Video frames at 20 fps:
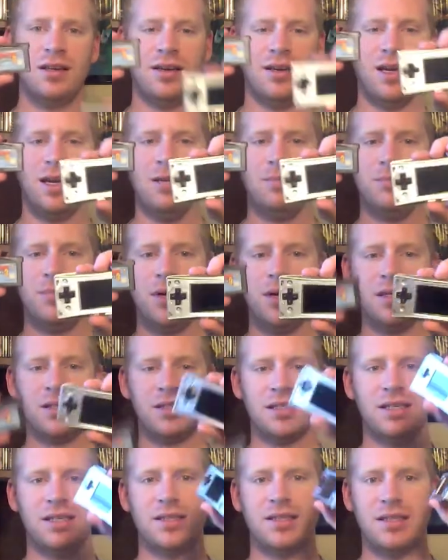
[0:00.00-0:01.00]
8 bucks.
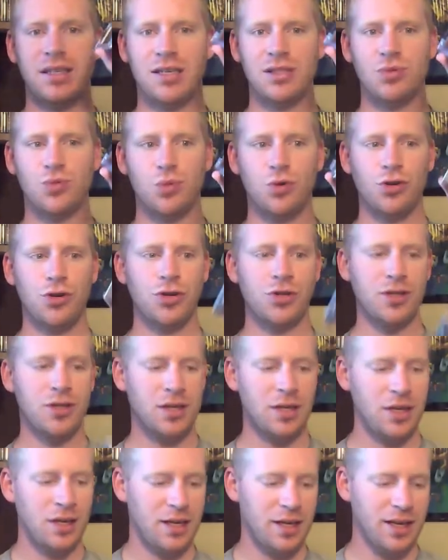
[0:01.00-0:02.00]
It does work.
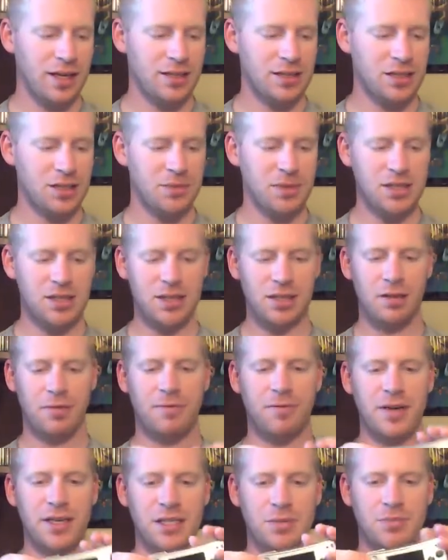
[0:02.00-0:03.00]
It's missing the
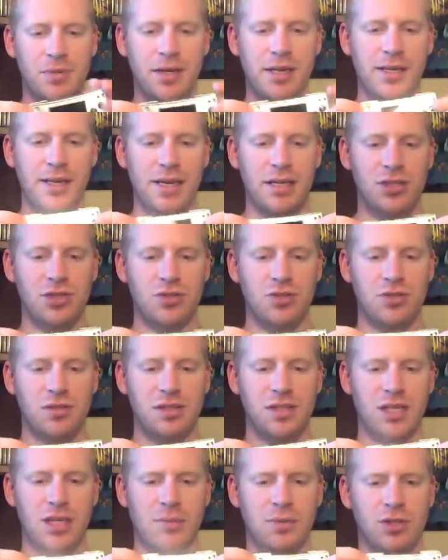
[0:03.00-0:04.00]
faceplate, as you can
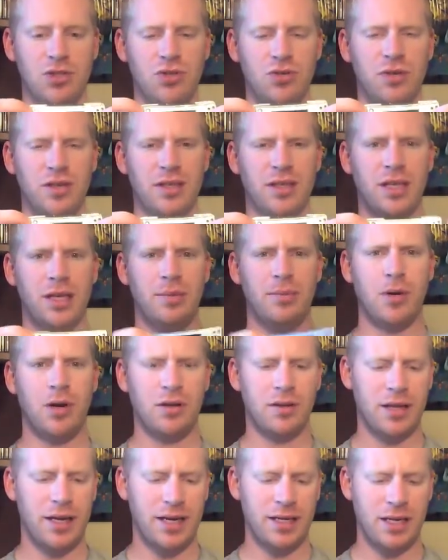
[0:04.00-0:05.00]
see, but you can get them
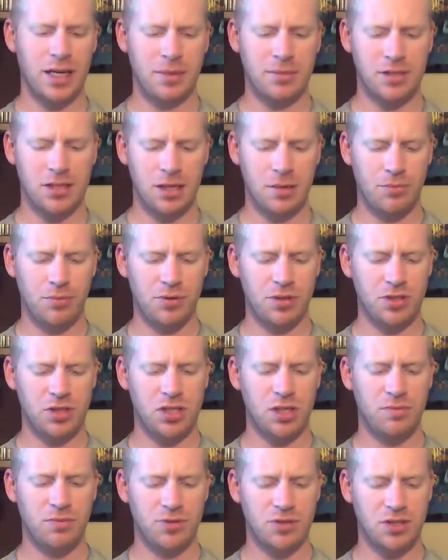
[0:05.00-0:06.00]
online, Amazon, pretty
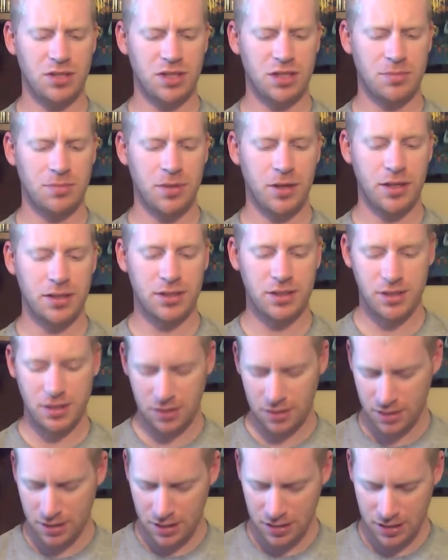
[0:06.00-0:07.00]
cheap for 6 bucks.
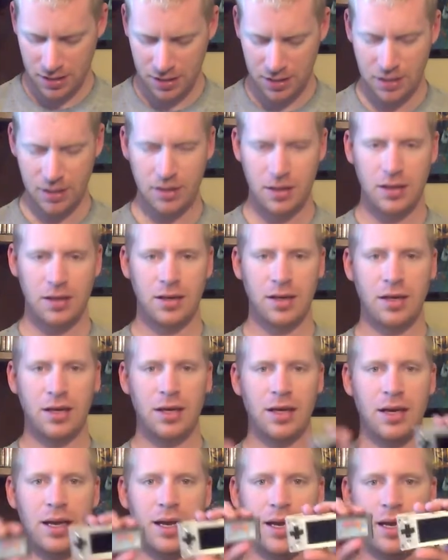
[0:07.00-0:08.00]

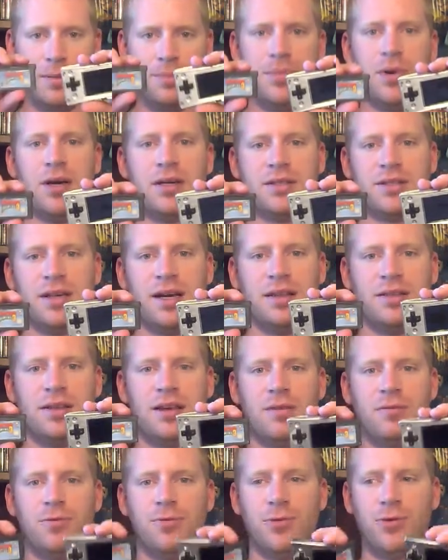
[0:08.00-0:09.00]
8 bucks got
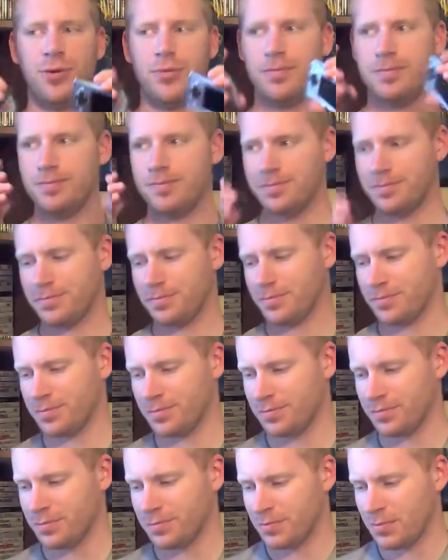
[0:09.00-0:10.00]
that for.
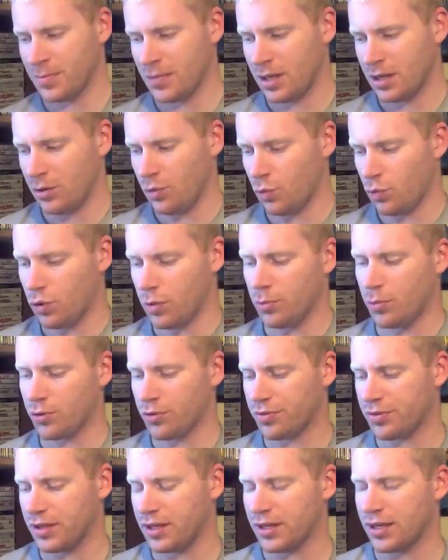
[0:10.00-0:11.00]
One more
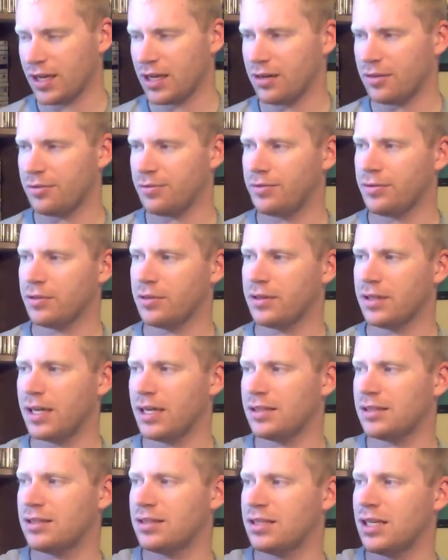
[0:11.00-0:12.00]
thing out of
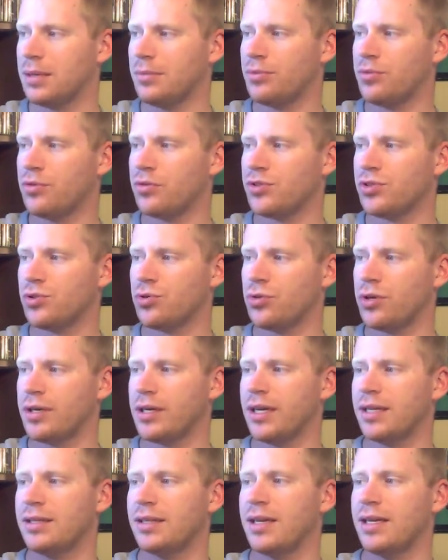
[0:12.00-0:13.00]
that same thrift store, I
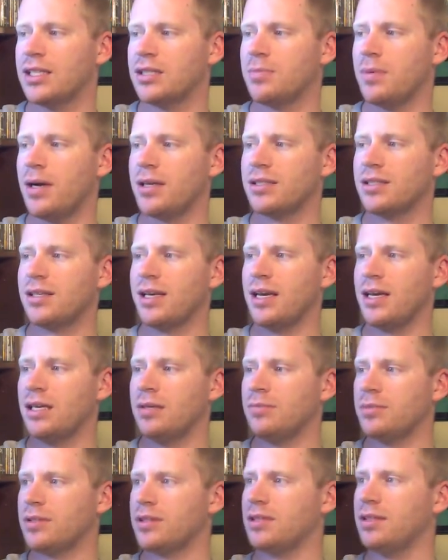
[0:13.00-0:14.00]
got the Xbox
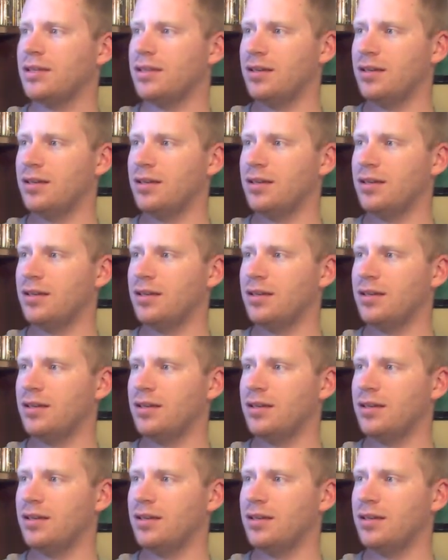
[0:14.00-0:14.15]
games.